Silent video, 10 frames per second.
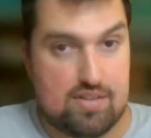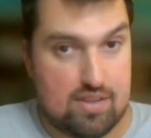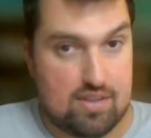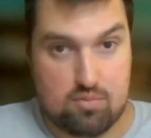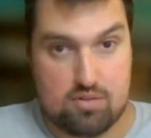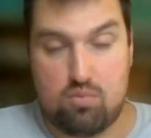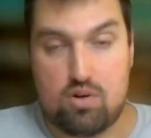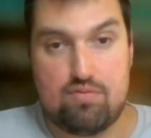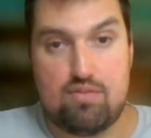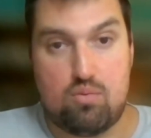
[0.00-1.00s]
They said this was
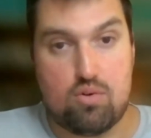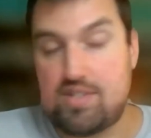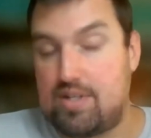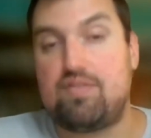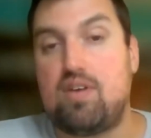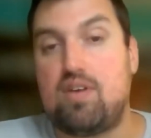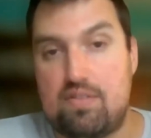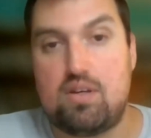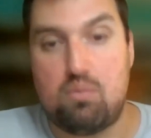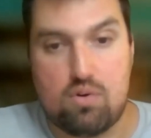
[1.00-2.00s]
one of the worst, if
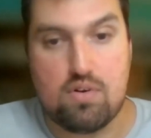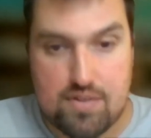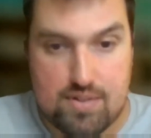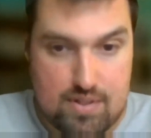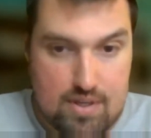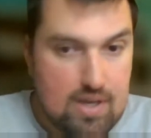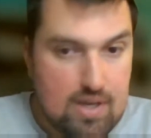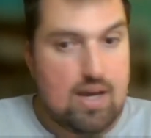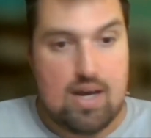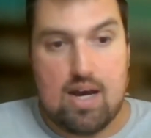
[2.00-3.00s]
not the worst.
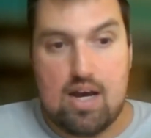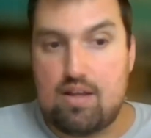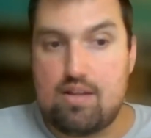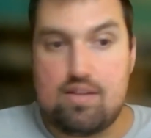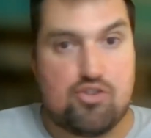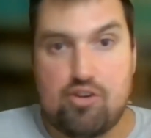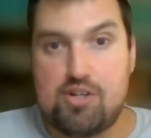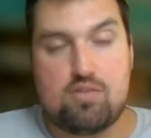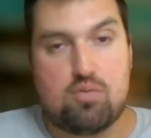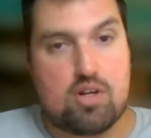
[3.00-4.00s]
The
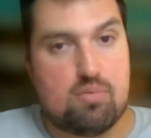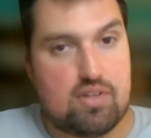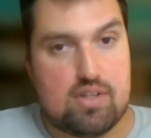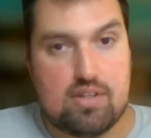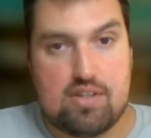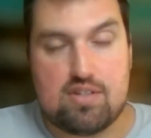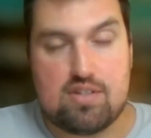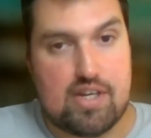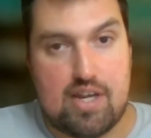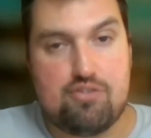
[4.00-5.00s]

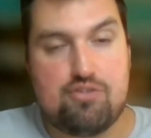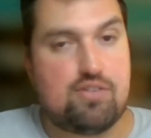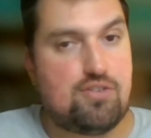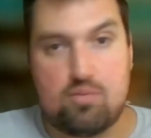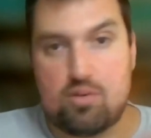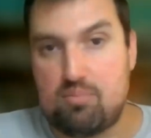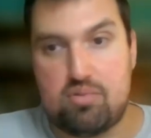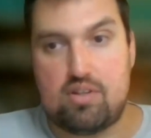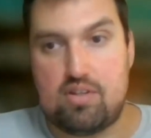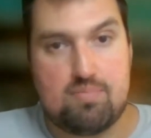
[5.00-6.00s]
Canadian trenches were
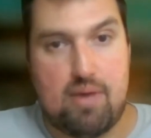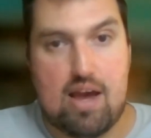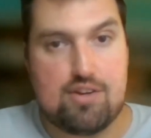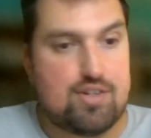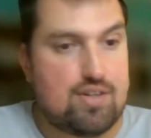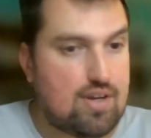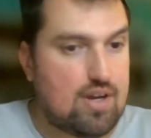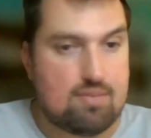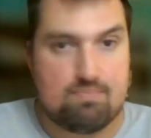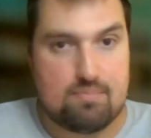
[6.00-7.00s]
completely smashed,
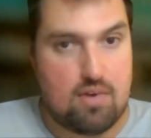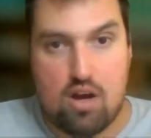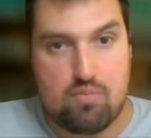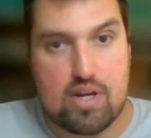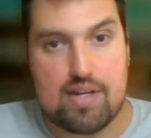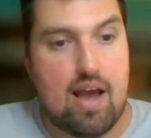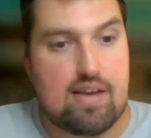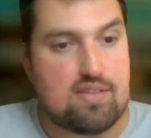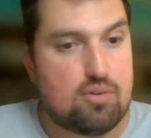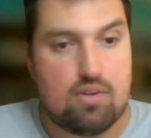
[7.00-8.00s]

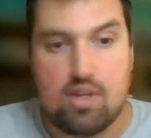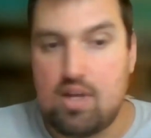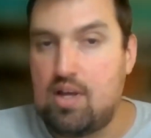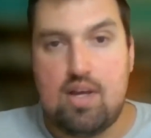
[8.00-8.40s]
unrecognizable.